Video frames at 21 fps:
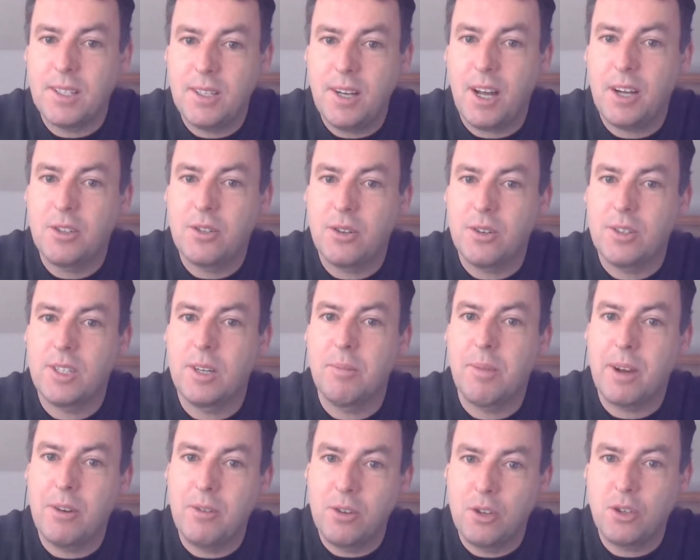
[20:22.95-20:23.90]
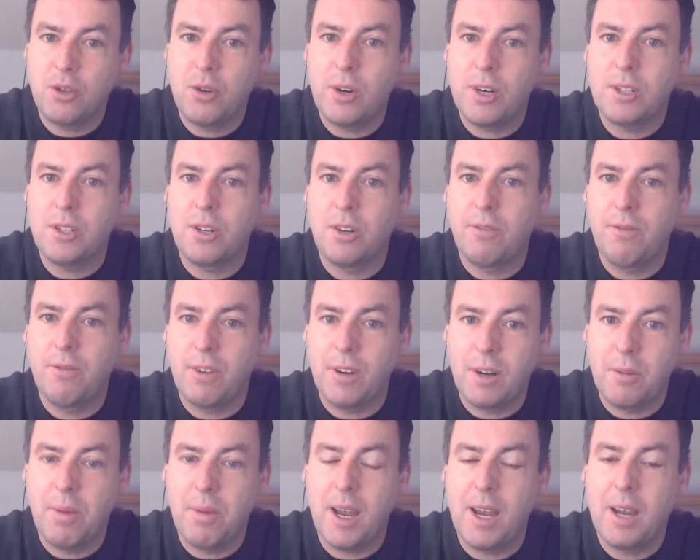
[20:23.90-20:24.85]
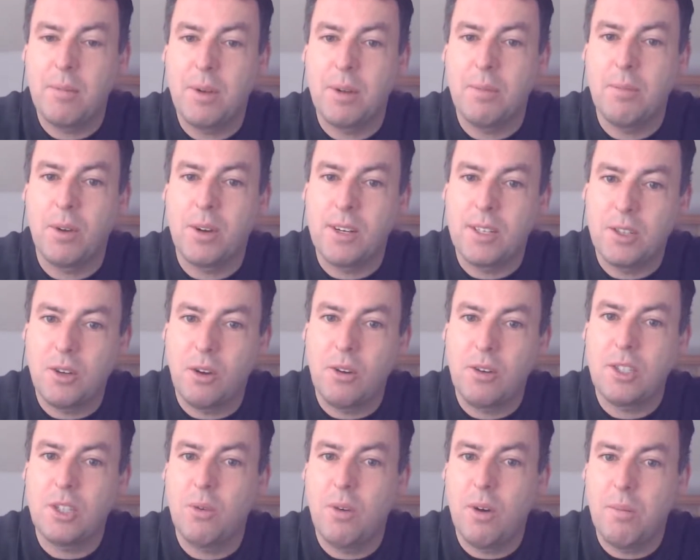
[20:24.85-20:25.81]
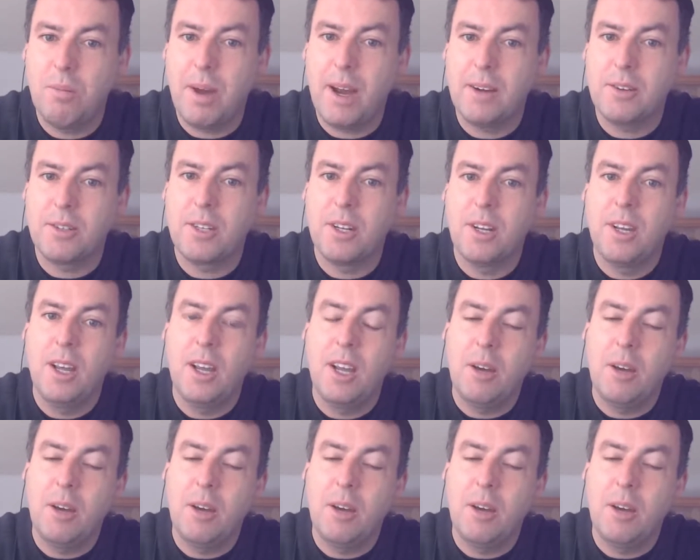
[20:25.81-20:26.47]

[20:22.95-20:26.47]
is not just about nutrition for the baby, but it's also about